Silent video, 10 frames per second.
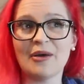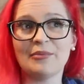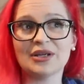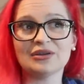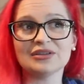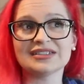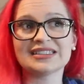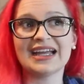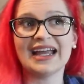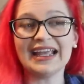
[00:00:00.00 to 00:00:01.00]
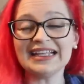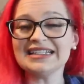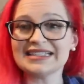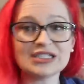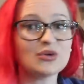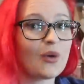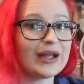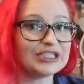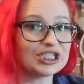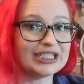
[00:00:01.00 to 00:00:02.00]
because it is still
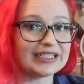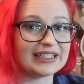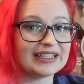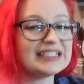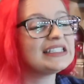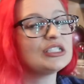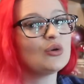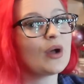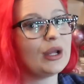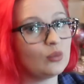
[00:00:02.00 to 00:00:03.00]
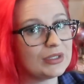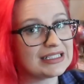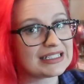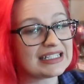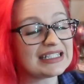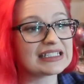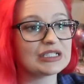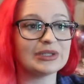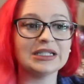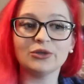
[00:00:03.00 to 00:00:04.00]
quite chilly, it's still quite windy, it's
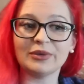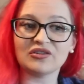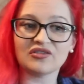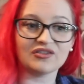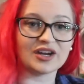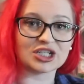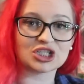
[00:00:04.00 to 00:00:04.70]
still a little bit fresh.